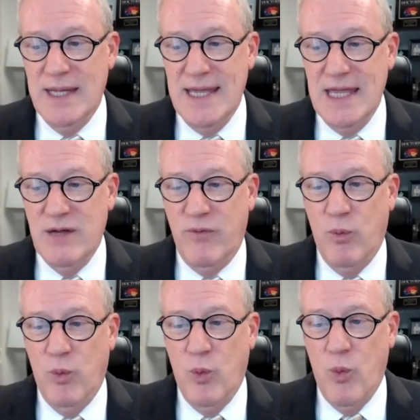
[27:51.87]
If
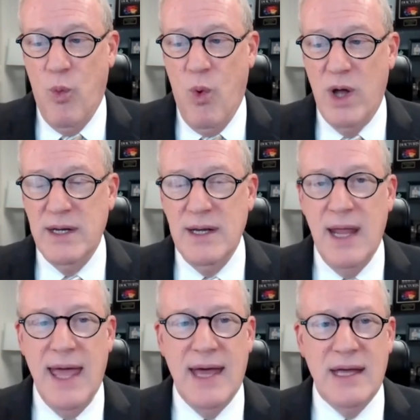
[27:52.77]
one
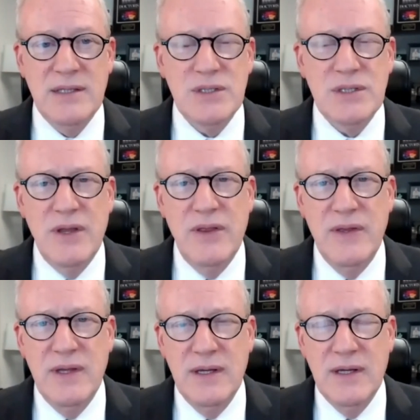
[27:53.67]
has
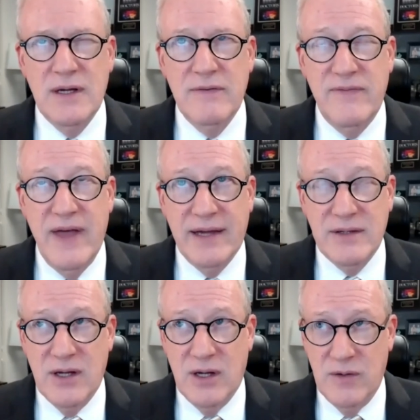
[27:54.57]
the effect
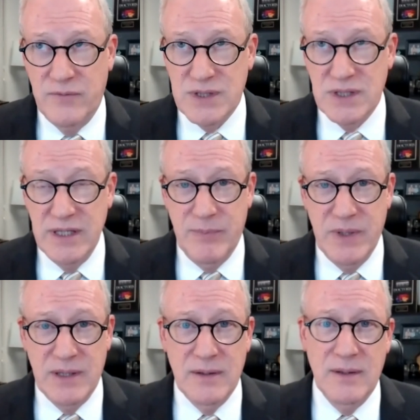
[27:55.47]
of
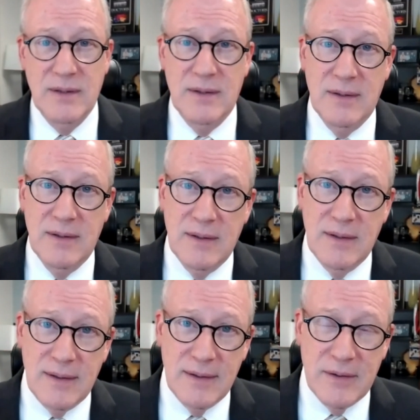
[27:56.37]
sleeping
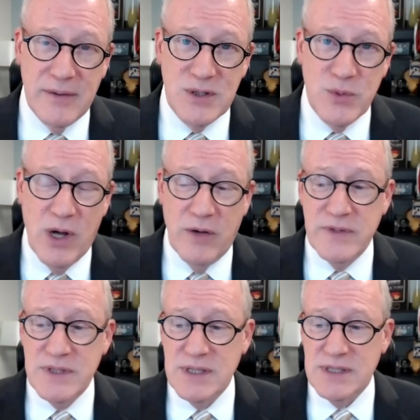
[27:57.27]
12 to
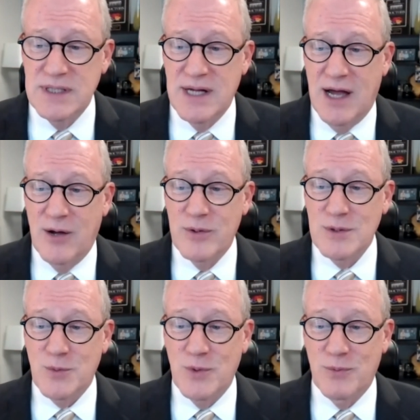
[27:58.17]
16
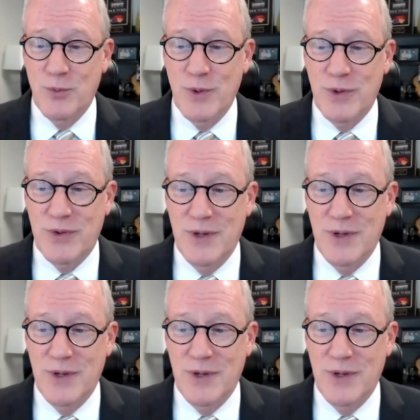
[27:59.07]
hours with